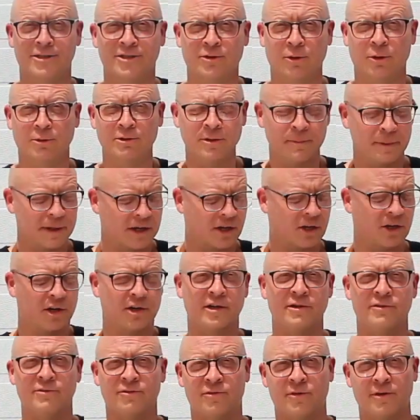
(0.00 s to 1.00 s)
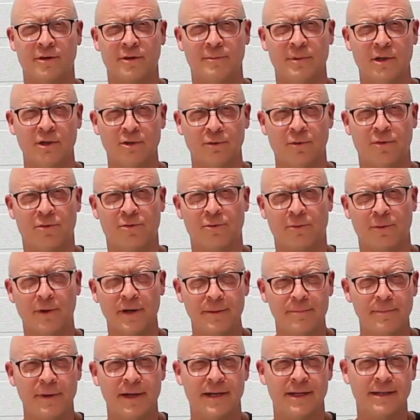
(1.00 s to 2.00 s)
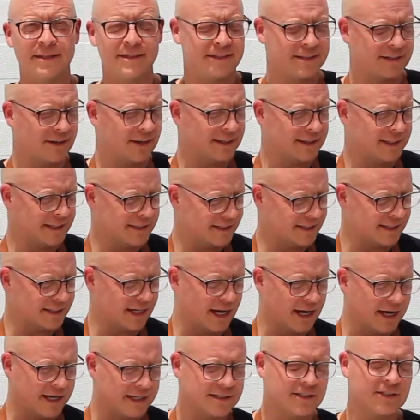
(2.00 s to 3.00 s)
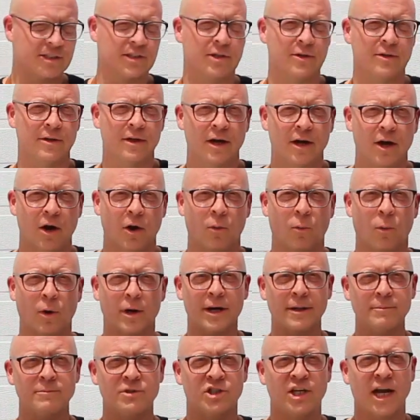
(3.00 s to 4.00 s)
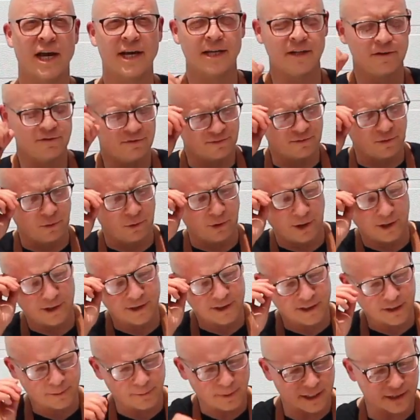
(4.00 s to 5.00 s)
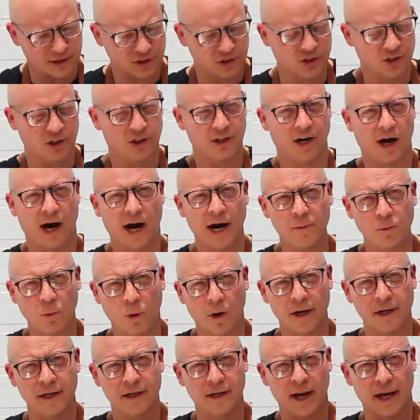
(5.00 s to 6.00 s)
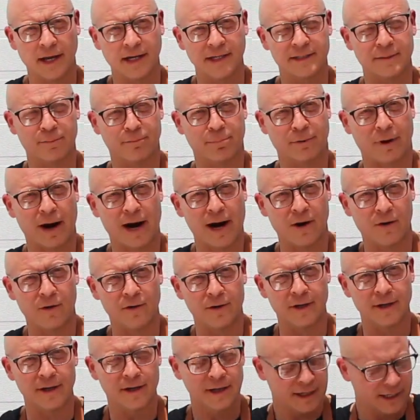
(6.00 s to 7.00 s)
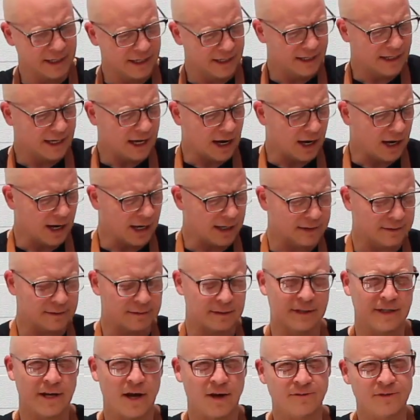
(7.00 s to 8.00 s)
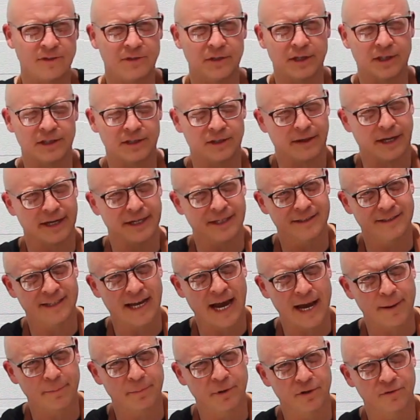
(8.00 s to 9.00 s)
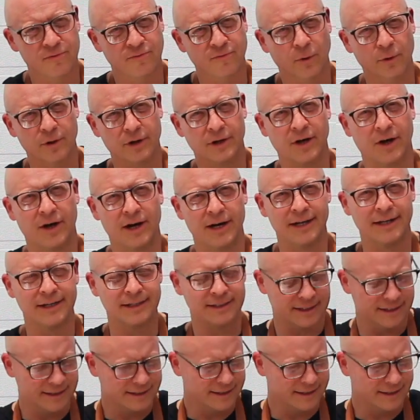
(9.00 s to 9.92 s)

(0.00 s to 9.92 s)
so those have been cooking for about 3 minutes on this side. So what I'm checking for is to make sure I want a nice brown, enough so you can like tap your fork on it.